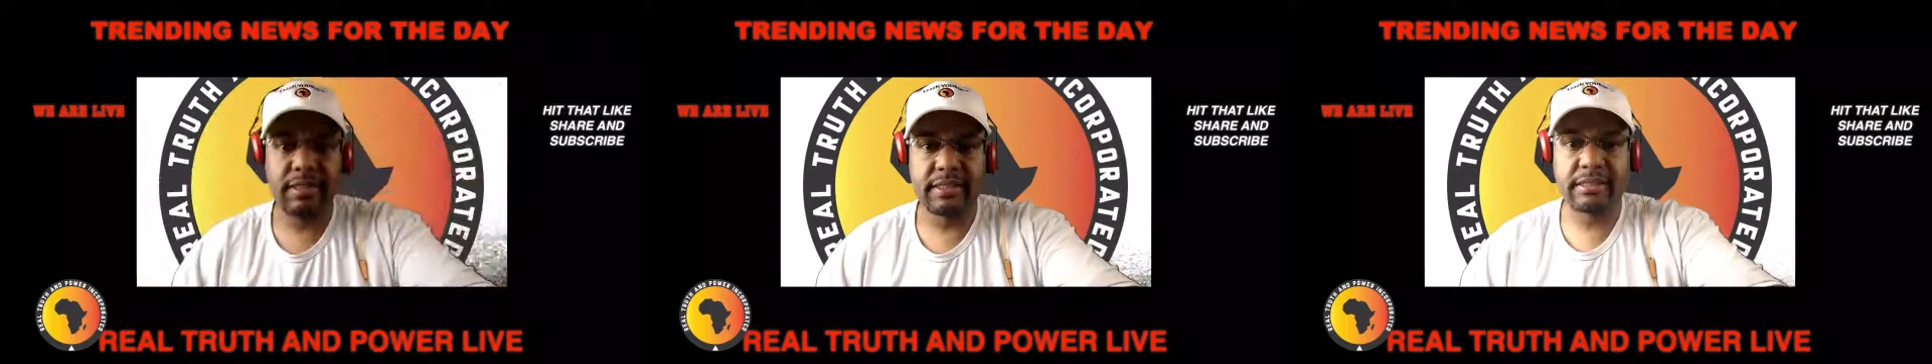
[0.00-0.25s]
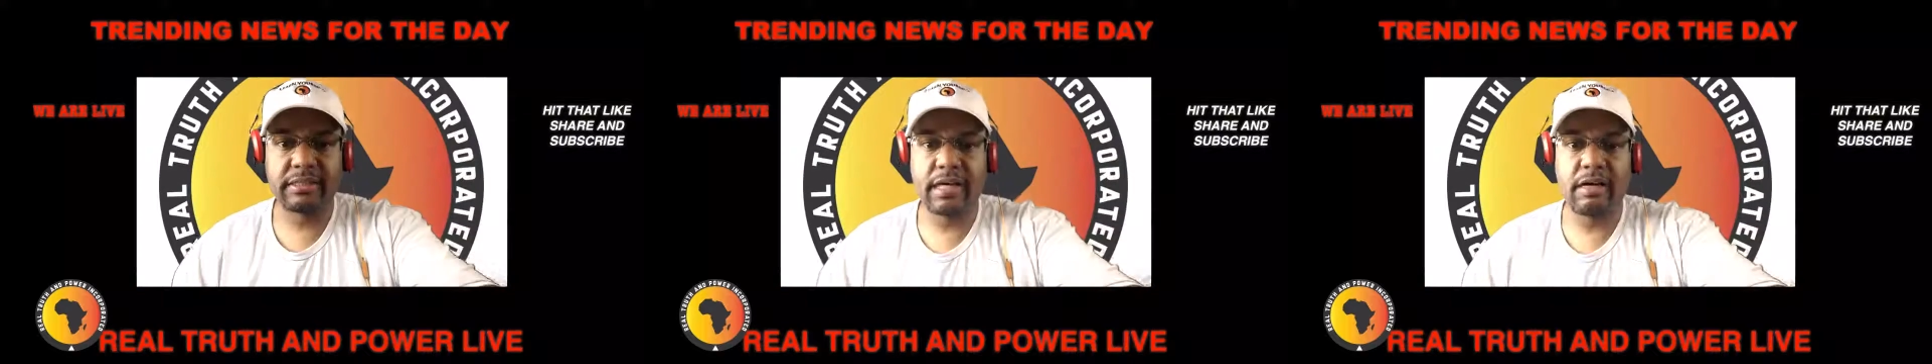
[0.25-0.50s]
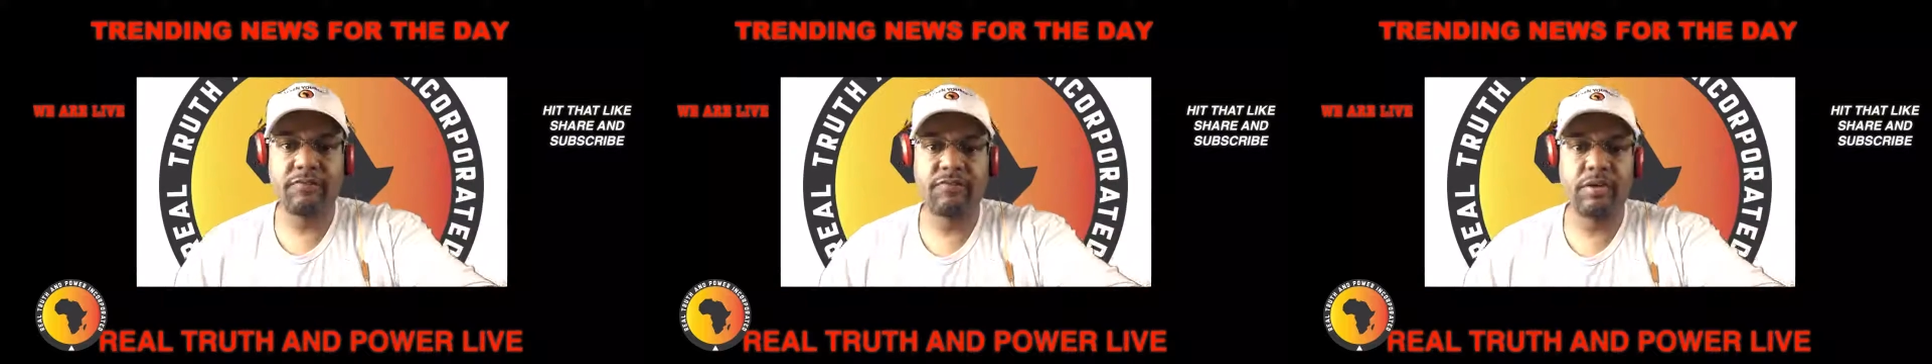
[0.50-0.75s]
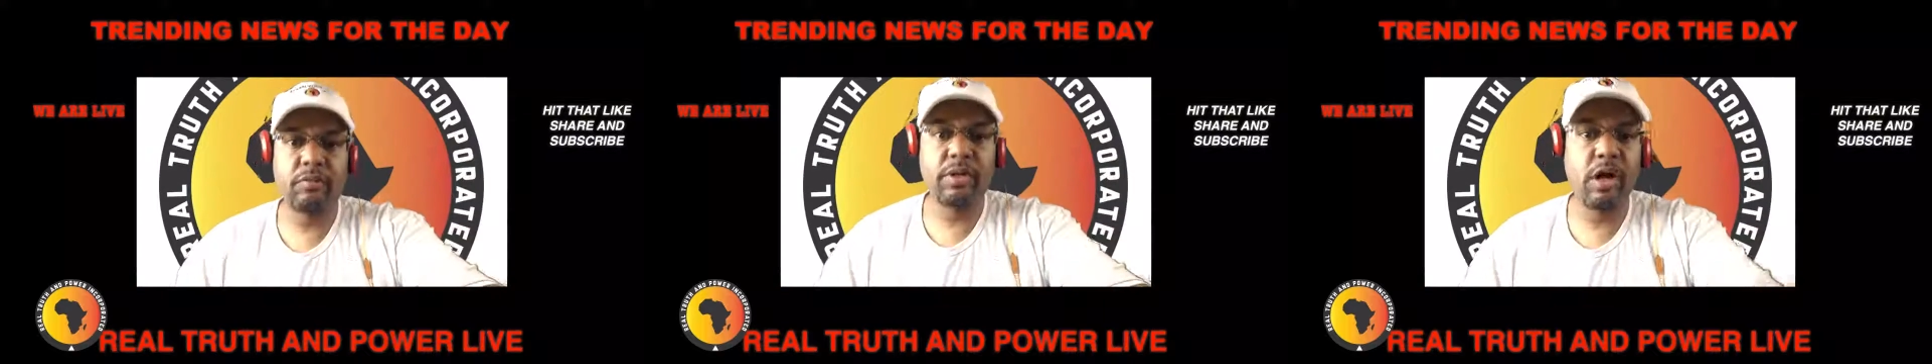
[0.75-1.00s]
yourself,
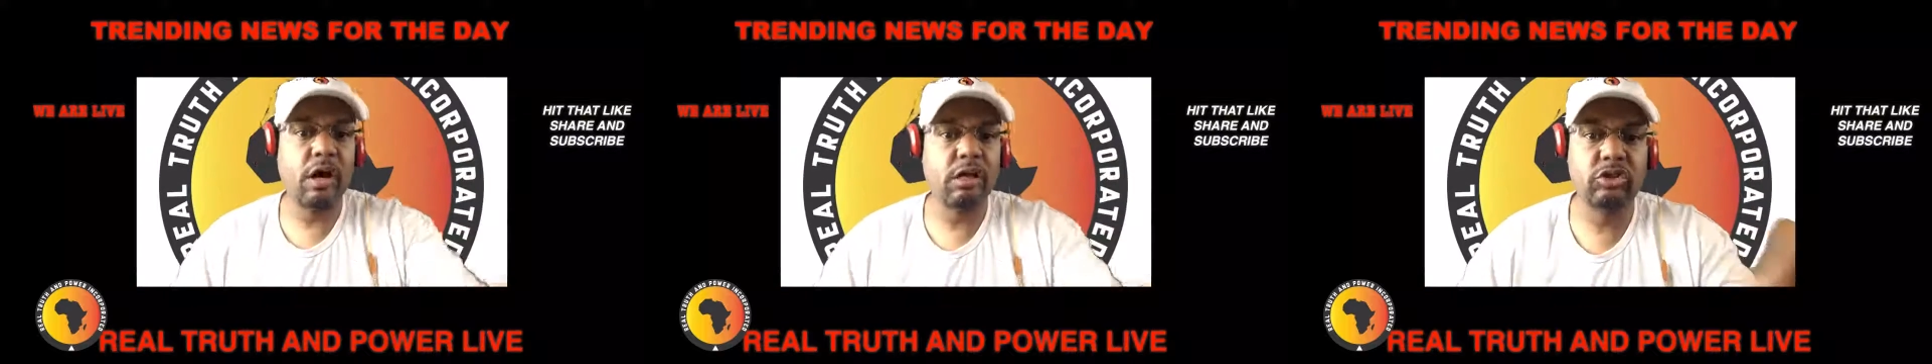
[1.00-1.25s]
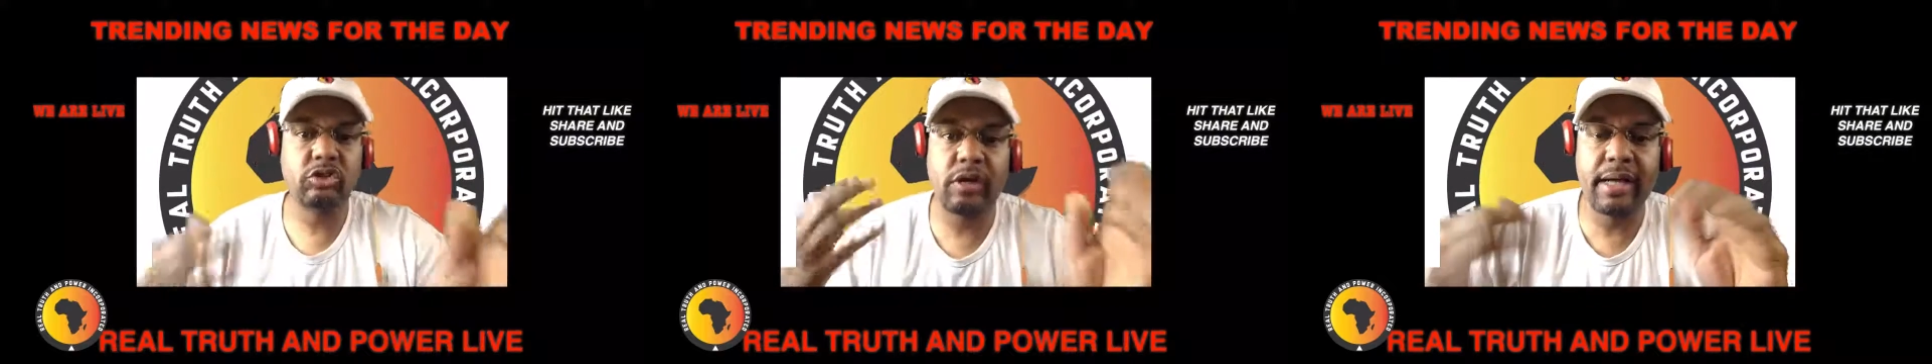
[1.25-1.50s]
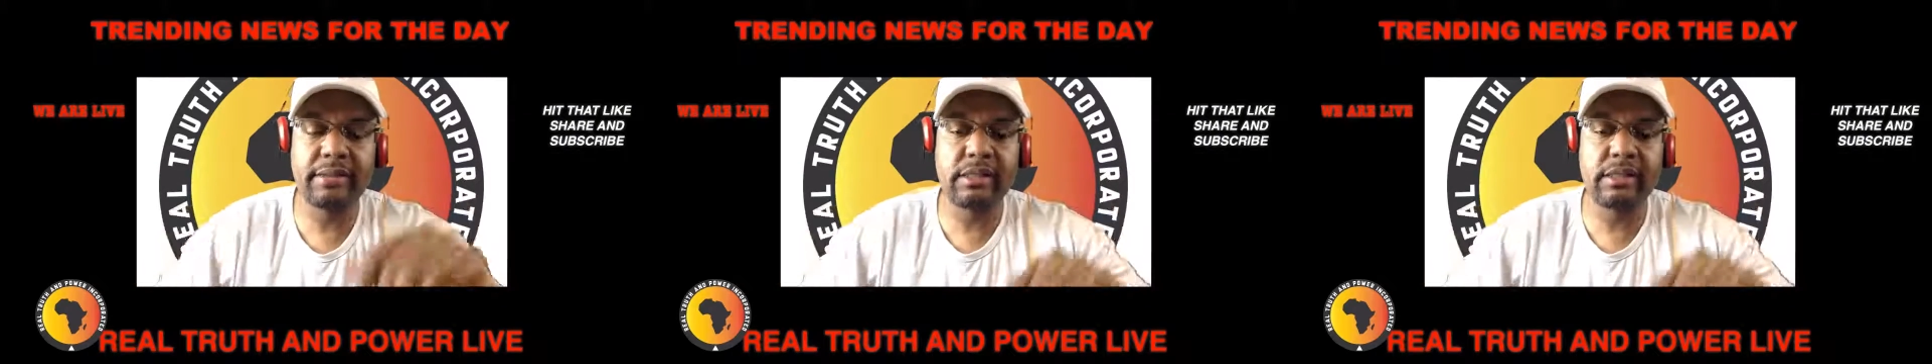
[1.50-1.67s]
and we all trying